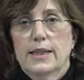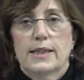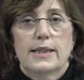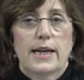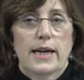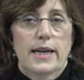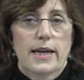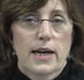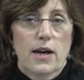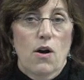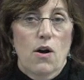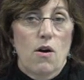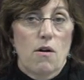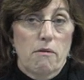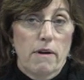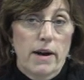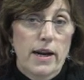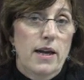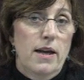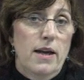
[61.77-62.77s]
this setting
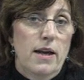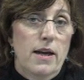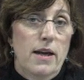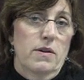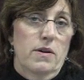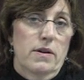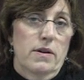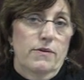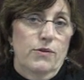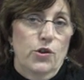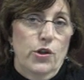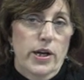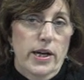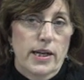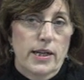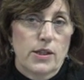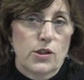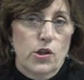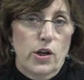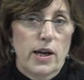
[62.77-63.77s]
already of a lot of
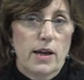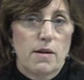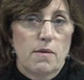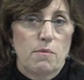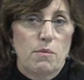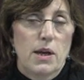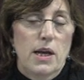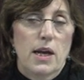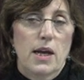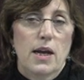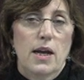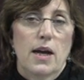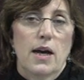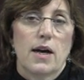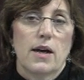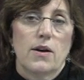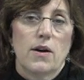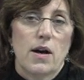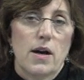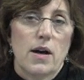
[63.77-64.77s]
change can be
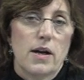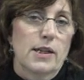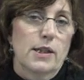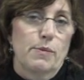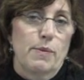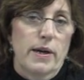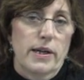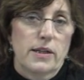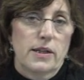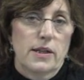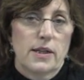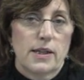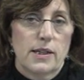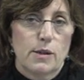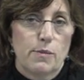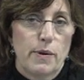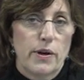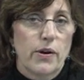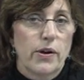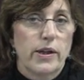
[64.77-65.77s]
an unexpected
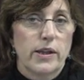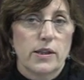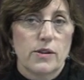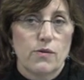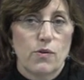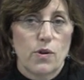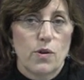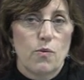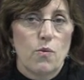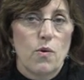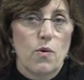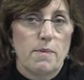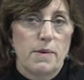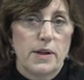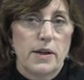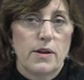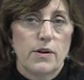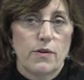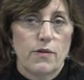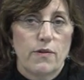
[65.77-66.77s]
experience for the
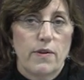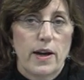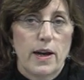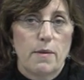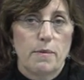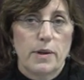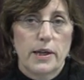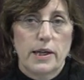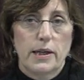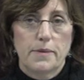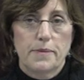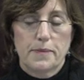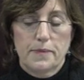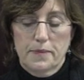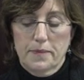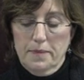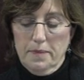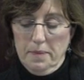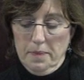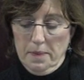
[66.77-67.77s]
woman and her family.
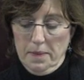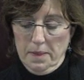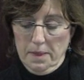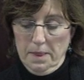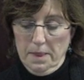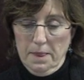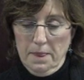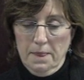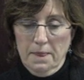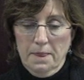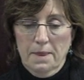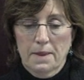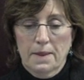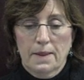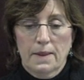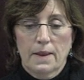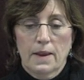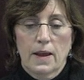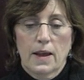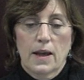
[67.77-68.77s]

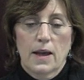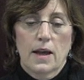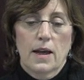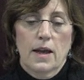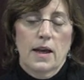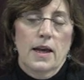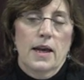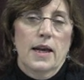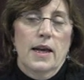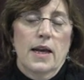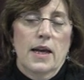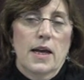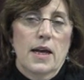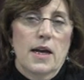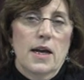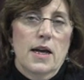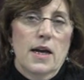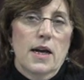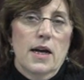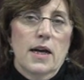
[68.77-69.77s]
I'd
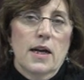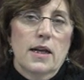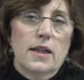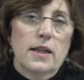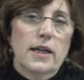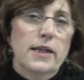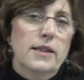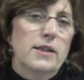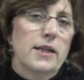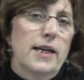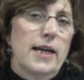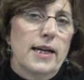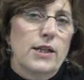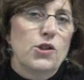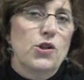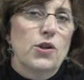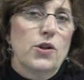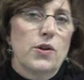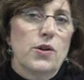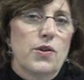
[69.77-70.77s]
like to
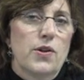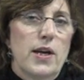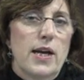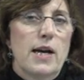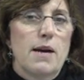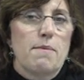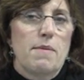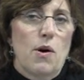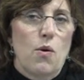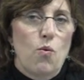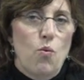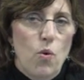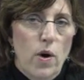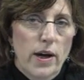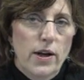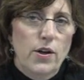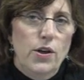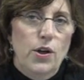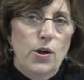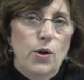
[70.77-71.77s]
get you to think about
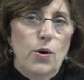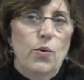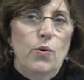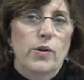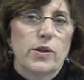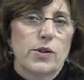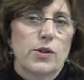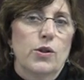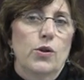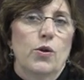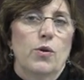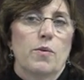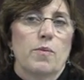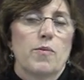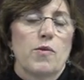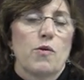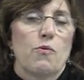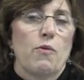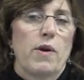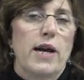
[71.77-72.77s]
what you
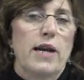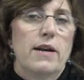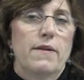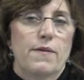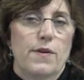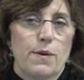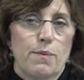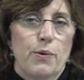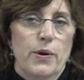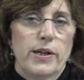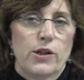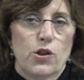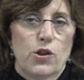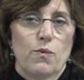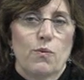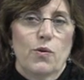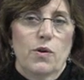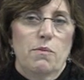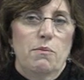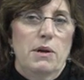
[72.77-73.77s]
assume the rate of
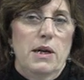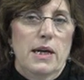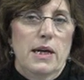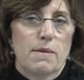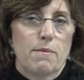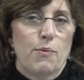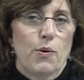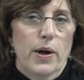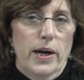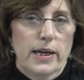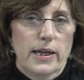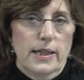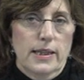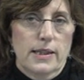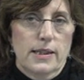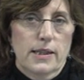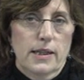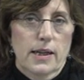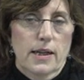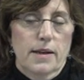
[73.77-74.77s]
depression would be in
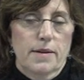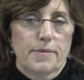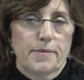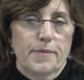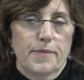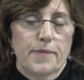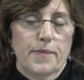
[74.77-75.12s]
pregnancy.